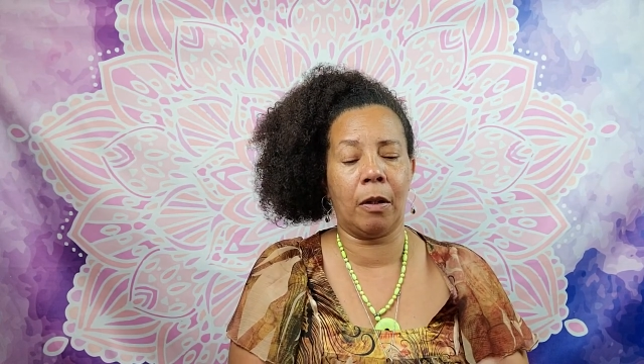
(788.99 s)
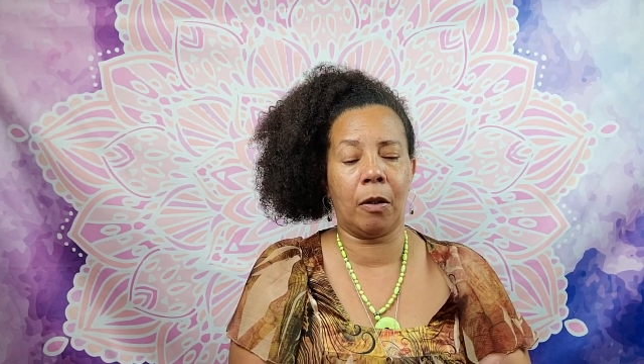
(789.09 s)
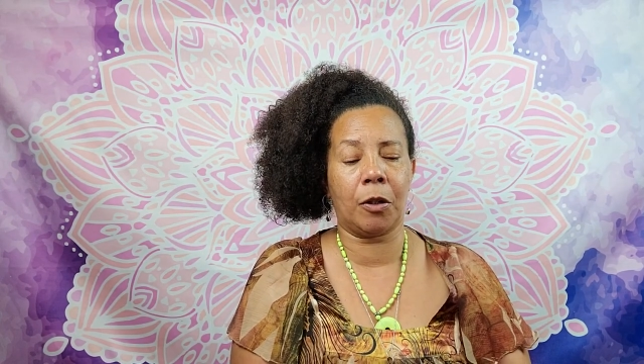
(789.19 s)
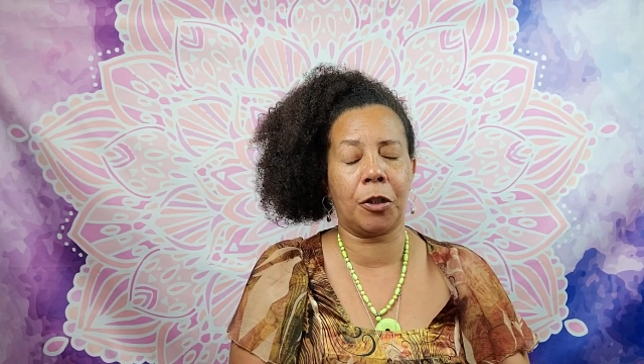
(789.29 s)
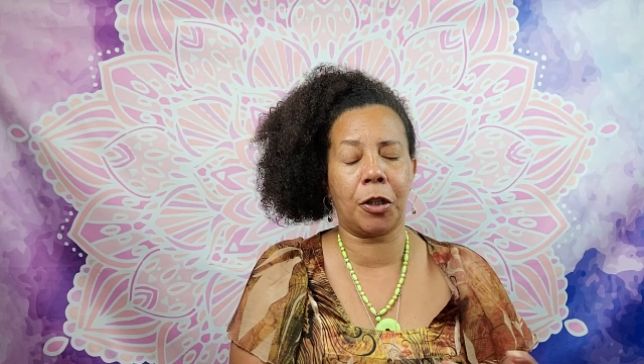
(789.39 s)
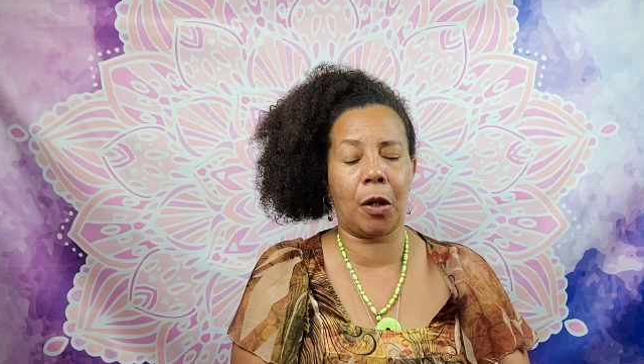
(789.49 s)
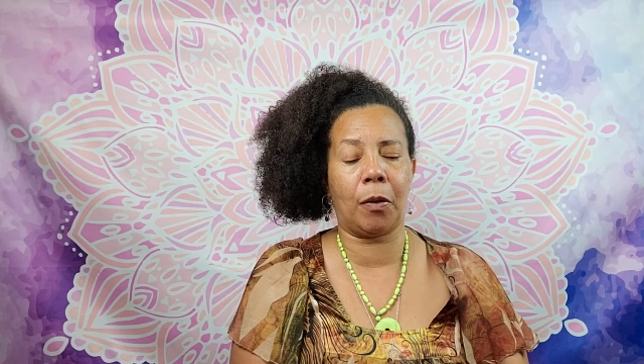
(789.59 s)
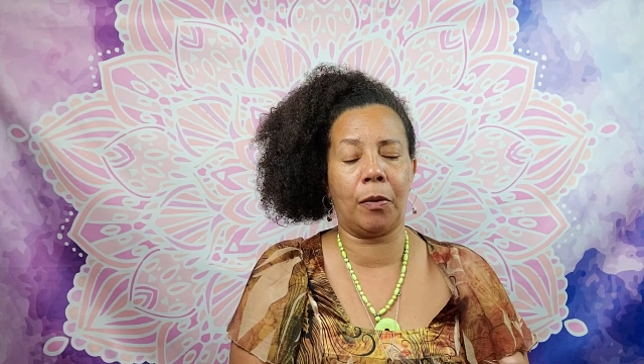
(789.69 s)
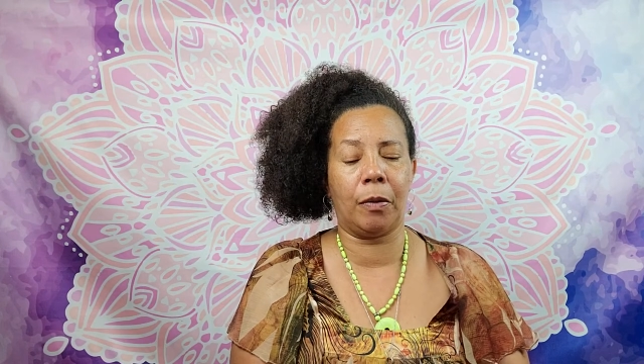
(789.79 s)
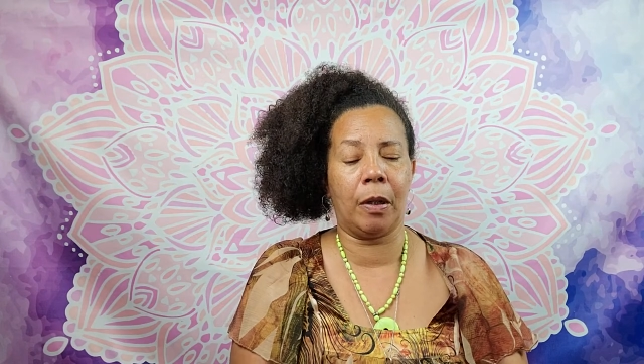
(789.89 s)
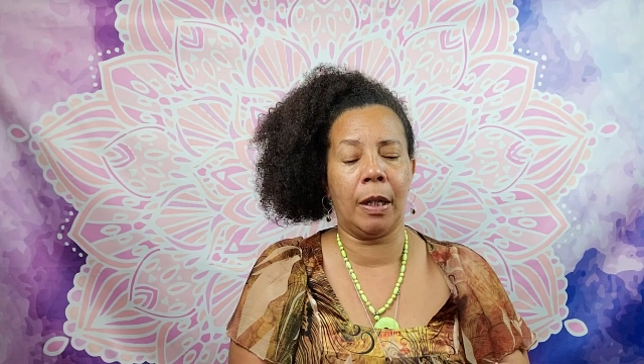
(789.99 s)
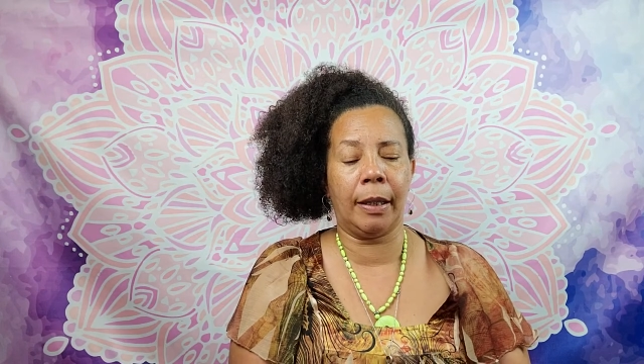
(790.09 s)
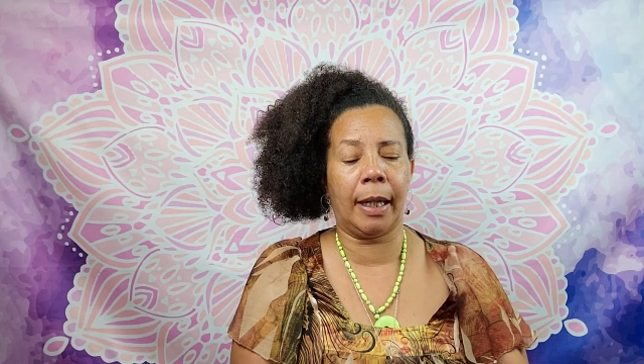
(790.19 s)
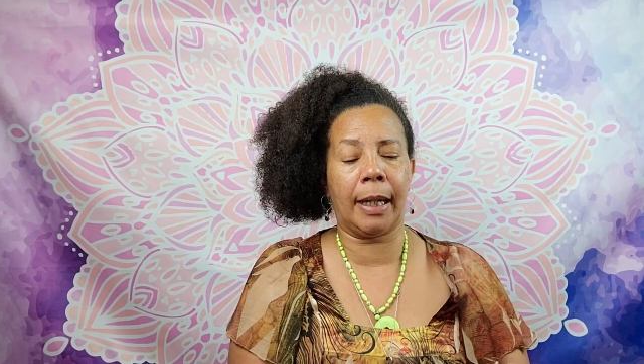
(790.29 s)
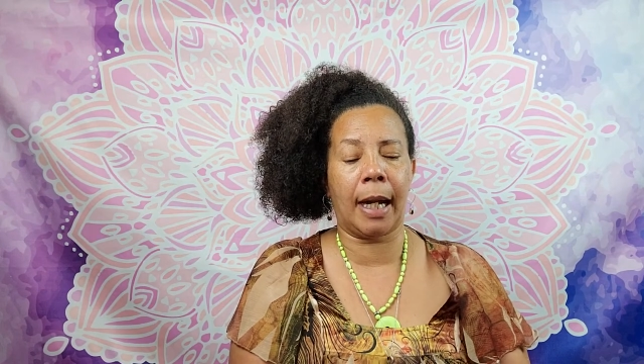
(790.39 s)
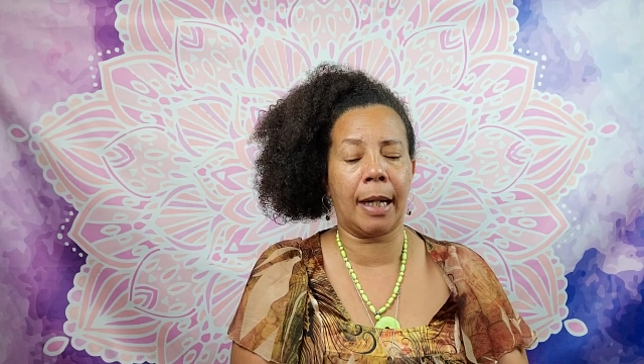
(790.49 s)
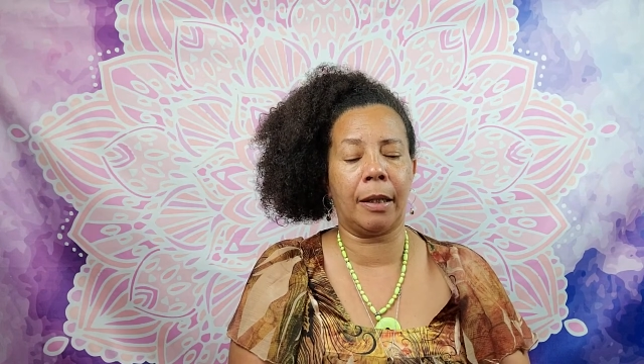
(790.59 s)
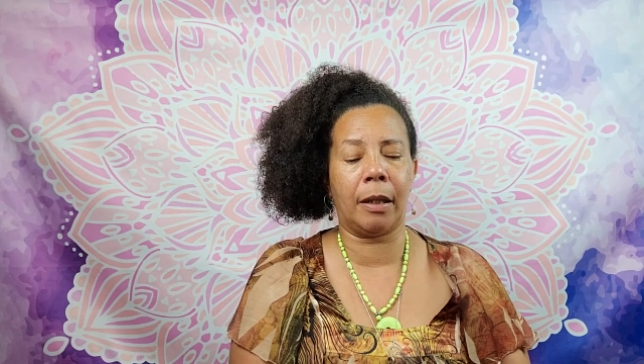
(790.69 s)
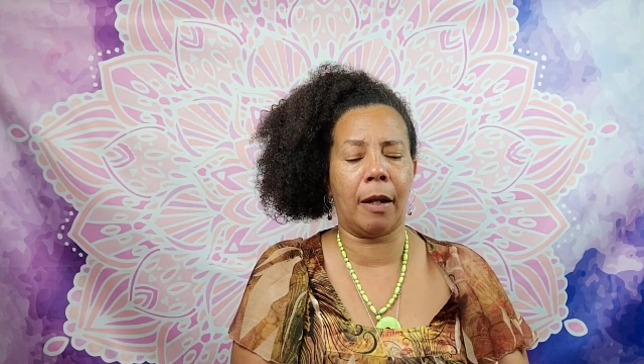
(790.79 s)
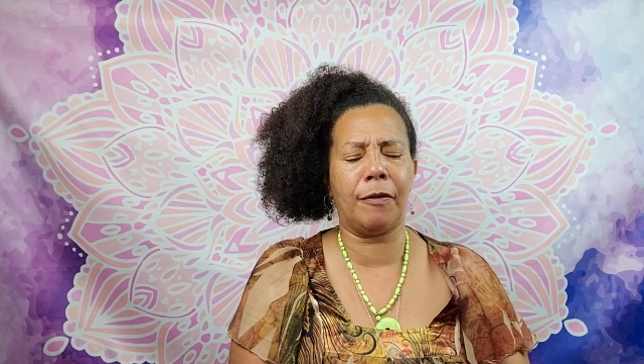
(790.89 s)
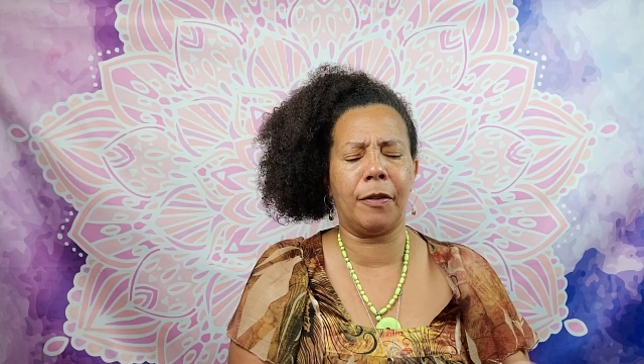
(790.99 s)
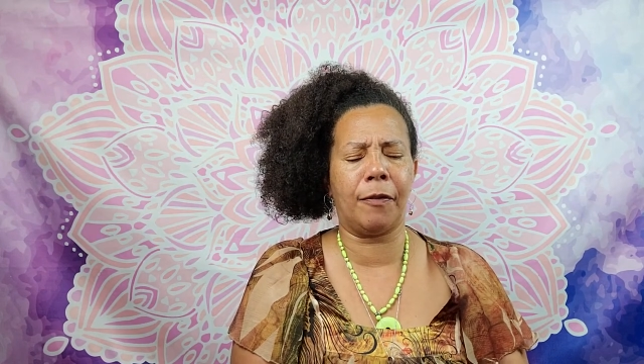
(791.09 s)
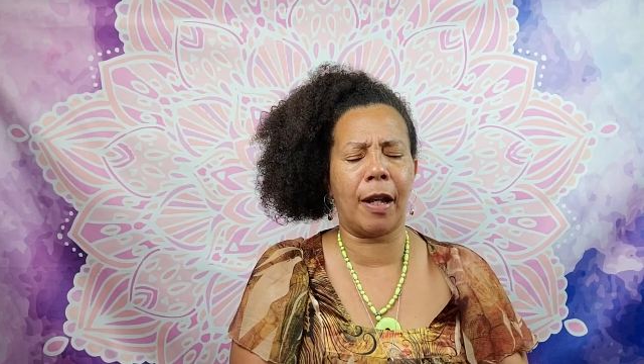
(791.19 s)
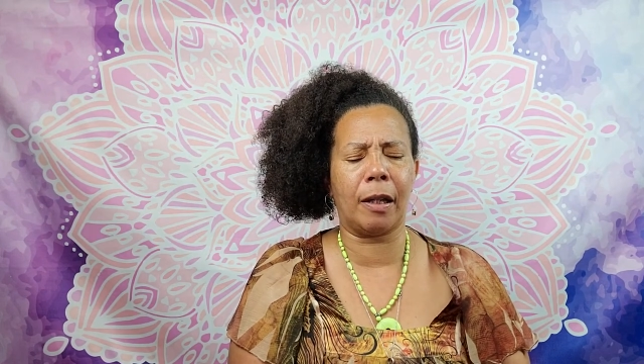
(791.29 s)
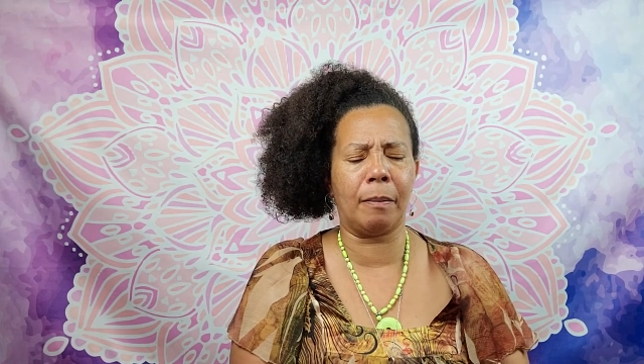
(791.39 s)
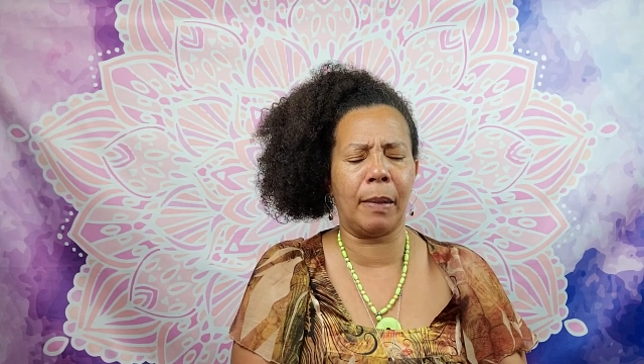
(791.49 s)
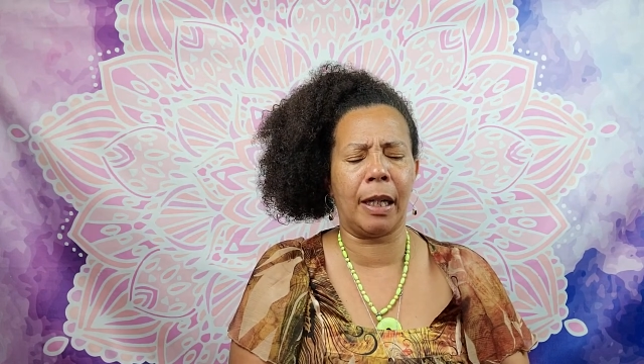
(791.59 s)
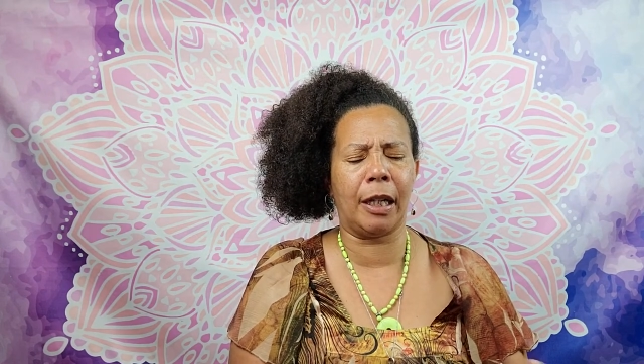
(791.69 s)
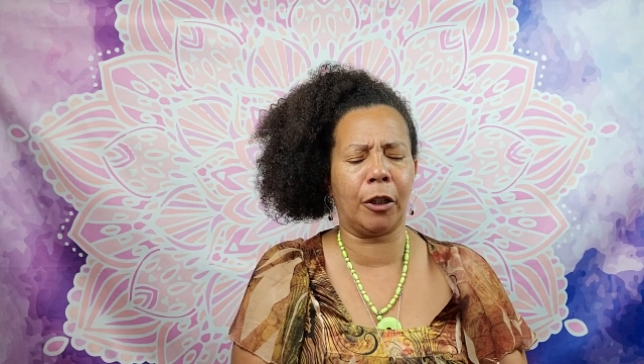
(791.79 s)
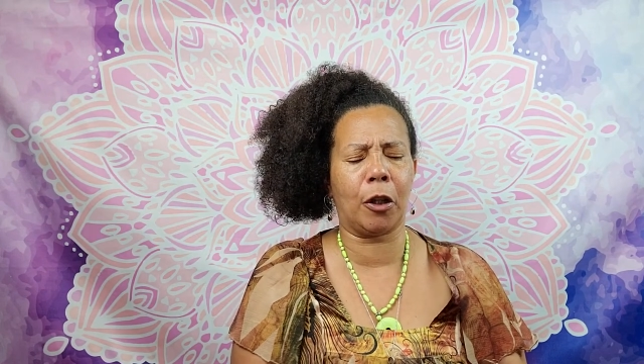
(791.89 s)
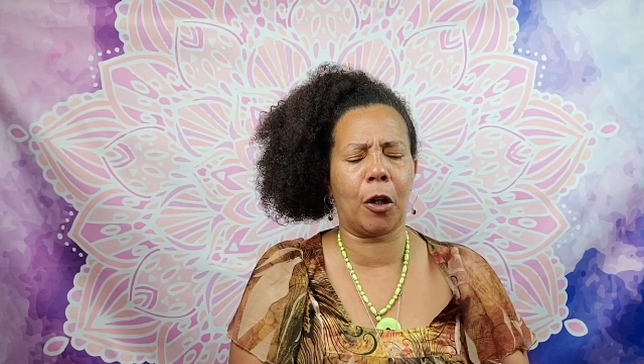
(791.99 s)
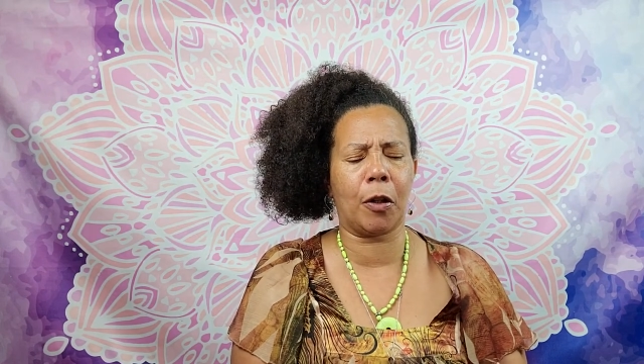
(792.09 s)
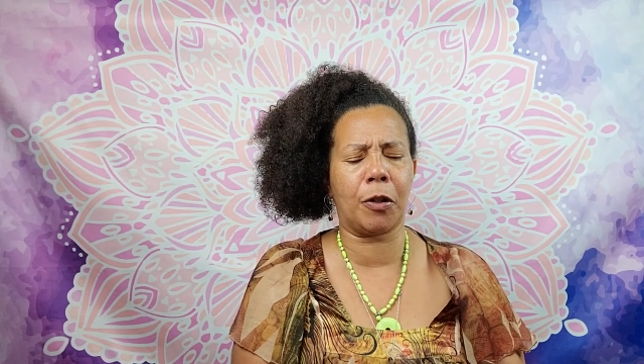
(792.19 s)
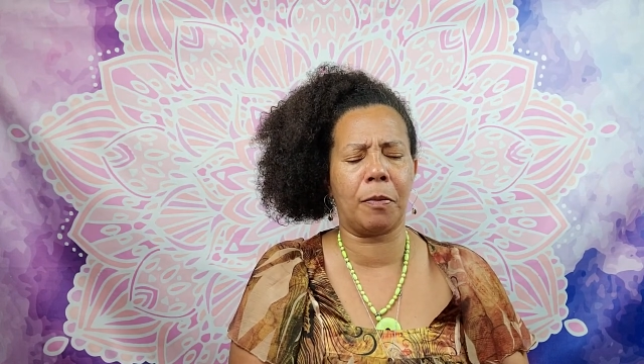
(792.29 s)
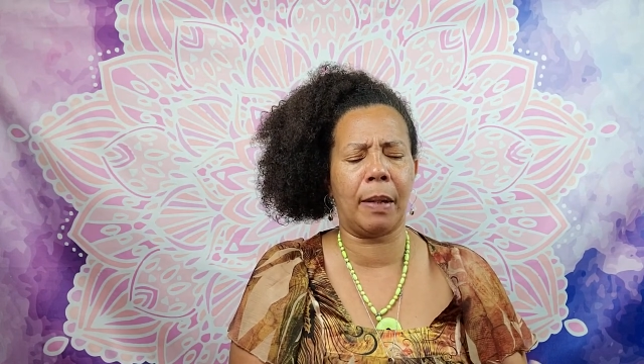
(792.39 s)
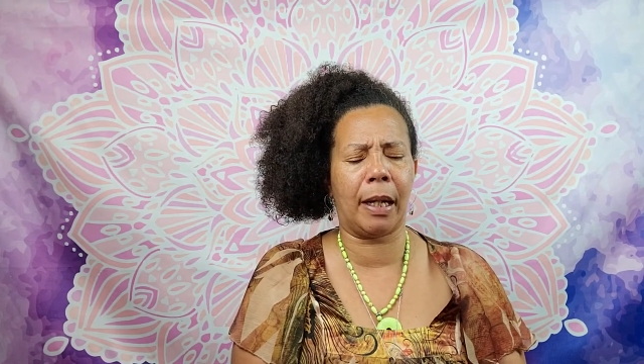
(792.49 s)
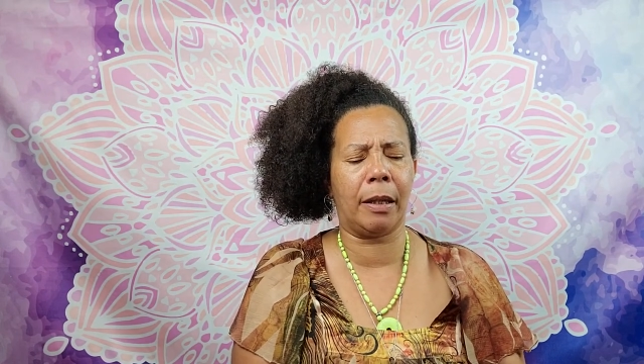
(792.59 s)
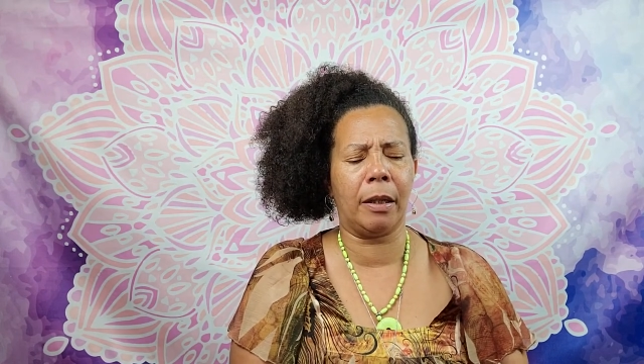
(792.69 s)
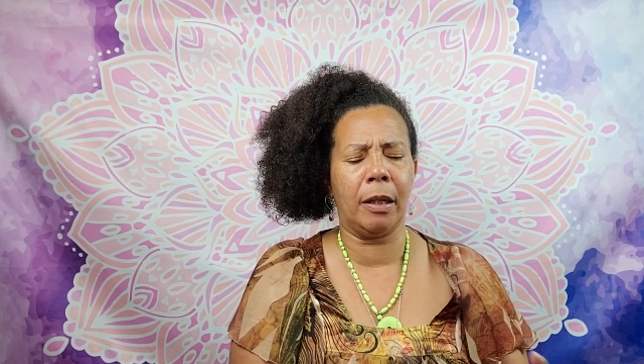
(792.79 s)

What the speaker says: or shown that kind of love, development, encouragement,